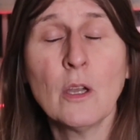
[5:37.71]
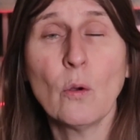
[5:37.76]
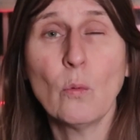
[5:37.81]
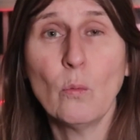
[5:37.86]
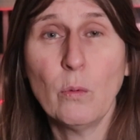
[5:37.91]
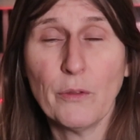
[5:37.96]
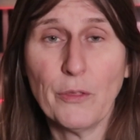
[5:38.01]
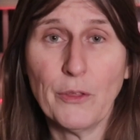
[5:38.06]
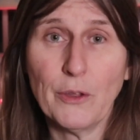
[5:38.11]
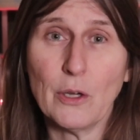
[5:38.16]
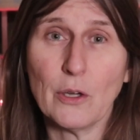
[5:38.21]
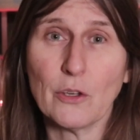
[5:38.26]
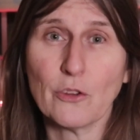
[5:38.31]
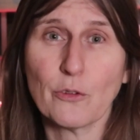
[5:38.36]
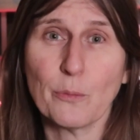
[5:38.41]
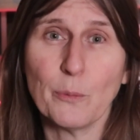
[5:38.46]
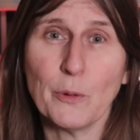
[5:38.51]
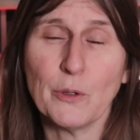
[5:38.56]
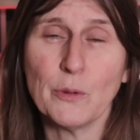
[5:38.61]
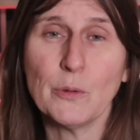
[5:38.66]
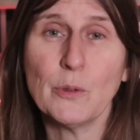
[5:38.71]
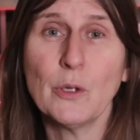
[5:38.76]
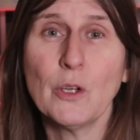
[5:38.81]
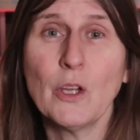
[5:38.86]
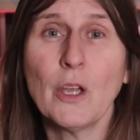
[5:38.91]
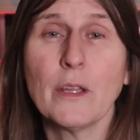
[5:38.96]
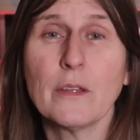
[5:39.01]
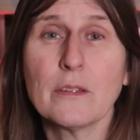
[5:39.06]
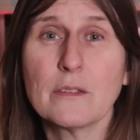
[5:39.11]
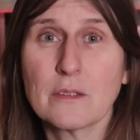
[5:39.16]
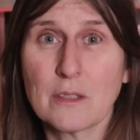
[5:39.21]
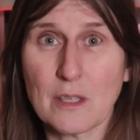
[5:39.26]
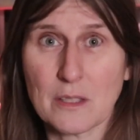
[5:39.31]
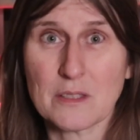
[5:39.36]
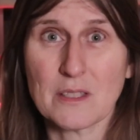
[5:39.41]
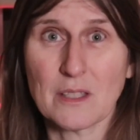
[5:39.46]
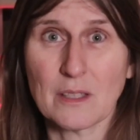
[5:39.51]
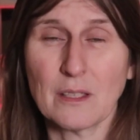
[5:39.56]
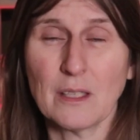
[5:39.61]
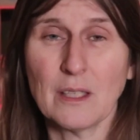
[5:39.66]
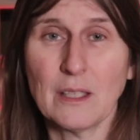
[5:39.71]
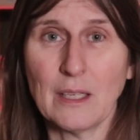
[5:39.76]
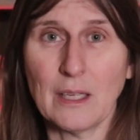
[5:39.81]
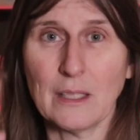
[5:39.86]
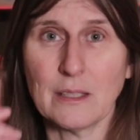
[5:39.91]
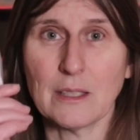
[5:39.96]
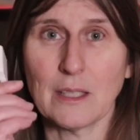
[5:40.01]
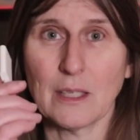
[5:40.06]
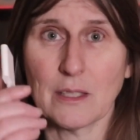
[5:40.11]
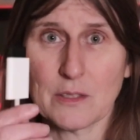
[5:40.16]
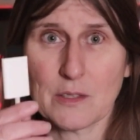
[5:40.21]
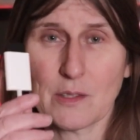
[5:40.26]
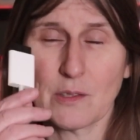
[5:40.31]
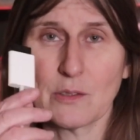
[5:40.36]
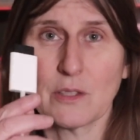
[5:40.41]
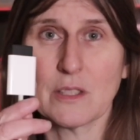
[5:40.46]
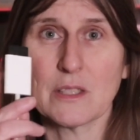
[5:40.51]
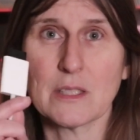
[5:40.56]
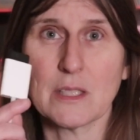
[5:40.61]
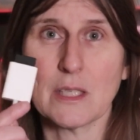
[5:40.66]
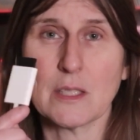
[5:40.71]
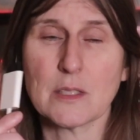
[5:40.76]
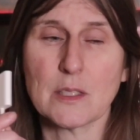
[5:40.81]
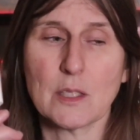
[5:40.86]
with the Osmo doesn't connect it as good as this.